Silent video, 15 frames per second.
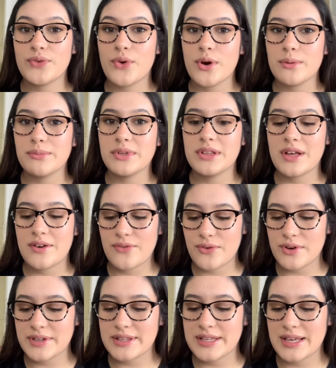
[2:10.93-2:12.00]
formula
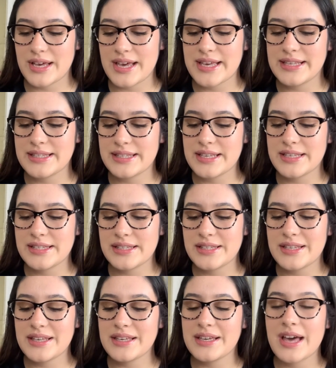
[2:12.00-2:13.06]
for the
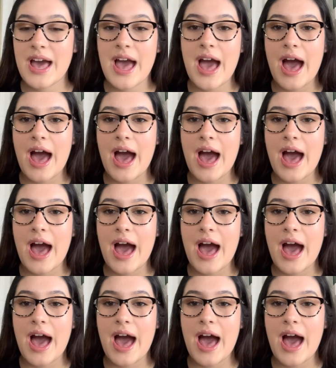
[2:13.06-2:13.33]
existing